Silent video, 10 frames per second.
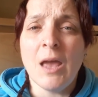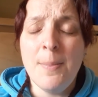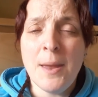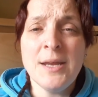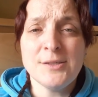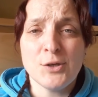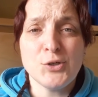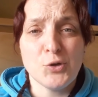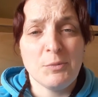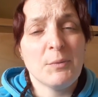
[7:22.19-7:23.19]
And then he's going
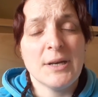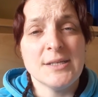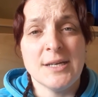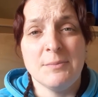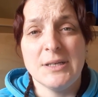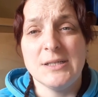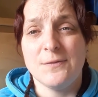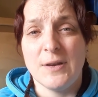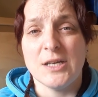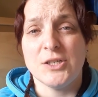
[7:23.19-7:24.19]
to join me when his team
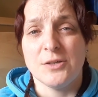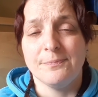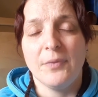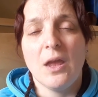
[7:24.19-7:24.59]
meeting's finished.